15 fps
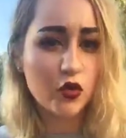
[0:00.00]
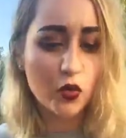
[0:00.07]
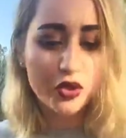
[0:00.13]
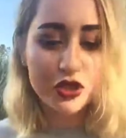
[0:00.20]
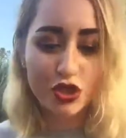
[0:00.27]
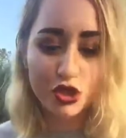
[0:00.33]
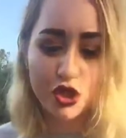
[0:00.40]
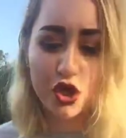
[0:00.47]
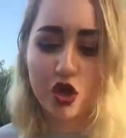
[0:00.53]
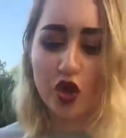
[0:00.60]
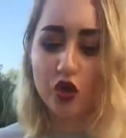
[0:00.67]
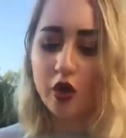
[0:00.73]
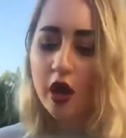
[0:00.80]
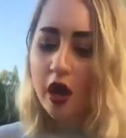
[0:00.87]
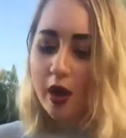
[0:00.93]
you want to
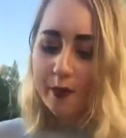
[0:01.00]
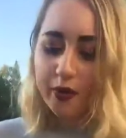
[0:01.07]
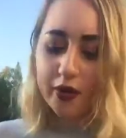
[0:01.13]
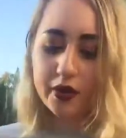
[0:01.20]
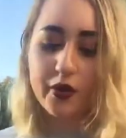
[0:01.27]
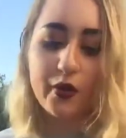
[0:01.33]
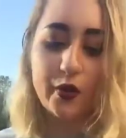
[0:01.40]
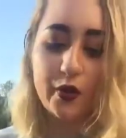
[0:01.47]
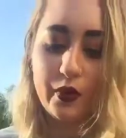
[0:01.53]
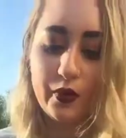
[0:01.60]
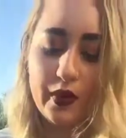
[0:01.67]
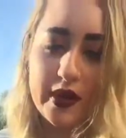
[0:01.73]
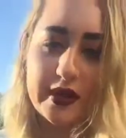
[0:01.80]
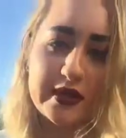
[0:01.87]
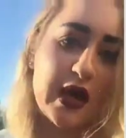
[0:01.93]
do, put it
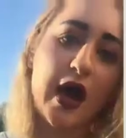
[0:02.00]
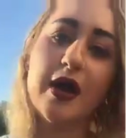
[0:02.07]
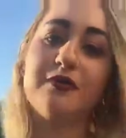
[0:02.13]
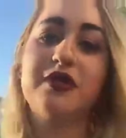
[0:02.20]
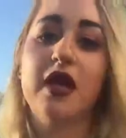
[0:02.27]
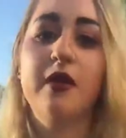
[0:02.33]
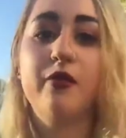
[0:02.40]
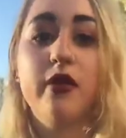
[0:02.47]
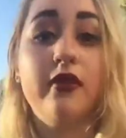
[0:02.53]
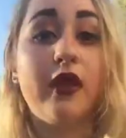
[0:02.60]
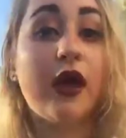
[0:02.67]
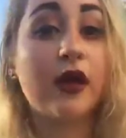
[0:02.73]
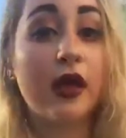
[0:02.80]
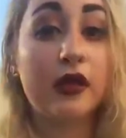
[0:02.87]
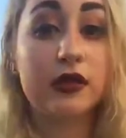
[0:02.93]
all in a timetable. In
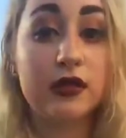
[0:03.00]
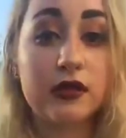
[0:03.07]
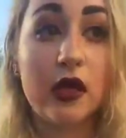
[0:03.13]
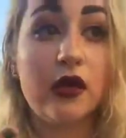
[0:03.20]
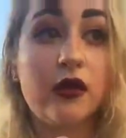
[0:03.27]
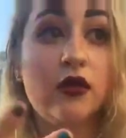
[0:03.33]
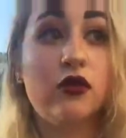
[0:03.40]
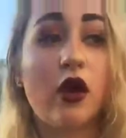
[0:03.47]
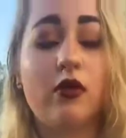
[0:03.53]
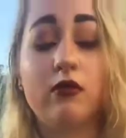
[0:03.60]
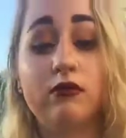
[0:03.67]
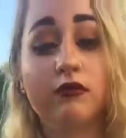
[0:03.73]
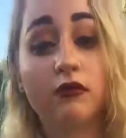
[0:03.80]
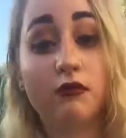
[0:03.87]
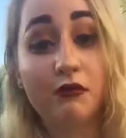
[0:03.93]
that case, uh, you
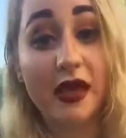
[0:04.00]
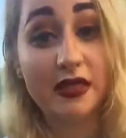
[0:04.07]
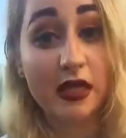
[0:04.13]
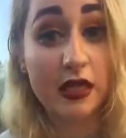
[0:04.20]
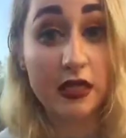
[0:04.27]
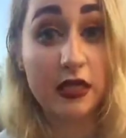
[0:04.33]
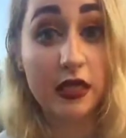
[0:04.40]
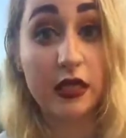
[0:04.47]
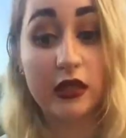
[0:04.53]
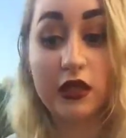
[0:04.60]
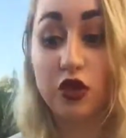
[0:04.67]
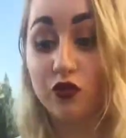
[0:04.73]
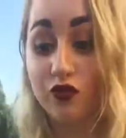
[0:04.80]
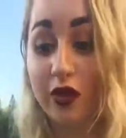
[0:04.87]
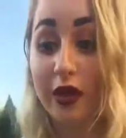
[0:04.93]
don't miss anything that
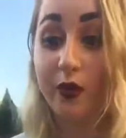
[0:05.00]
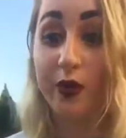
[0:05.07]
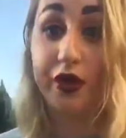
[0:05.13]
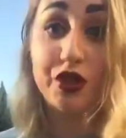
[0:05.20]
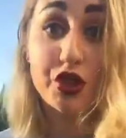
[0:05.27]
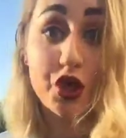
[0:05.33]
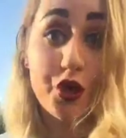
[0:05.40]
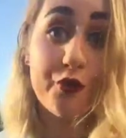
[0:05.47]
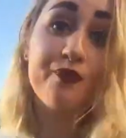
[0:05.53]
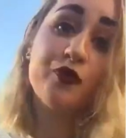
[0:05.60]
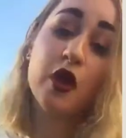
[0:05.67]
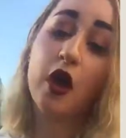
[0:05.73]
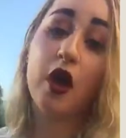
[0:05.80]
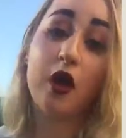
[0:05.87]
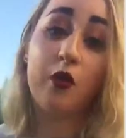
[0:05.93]
you really want to do
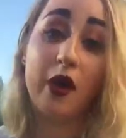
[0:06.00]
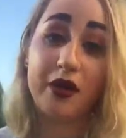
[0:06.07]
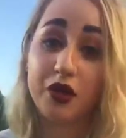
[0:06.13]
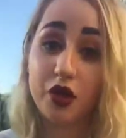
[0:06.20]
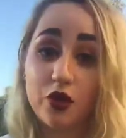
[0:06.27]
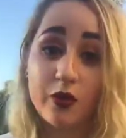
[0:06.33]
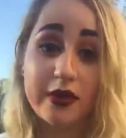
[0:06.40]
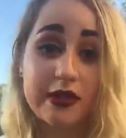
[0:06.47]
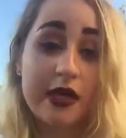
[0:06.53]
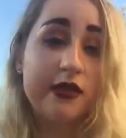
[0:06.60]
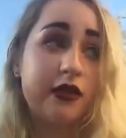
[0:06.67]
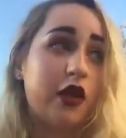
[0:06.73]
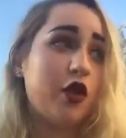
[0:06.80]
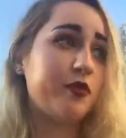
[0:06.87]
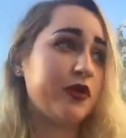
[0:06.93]
when you attend
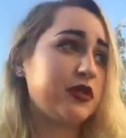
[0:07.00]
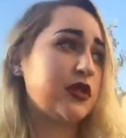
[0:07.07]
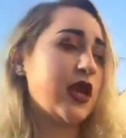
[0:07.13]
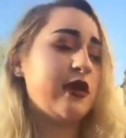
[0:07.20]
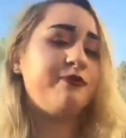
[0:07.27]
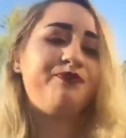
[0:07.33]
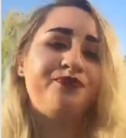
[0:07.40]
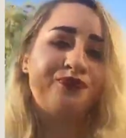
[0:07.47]
an open day.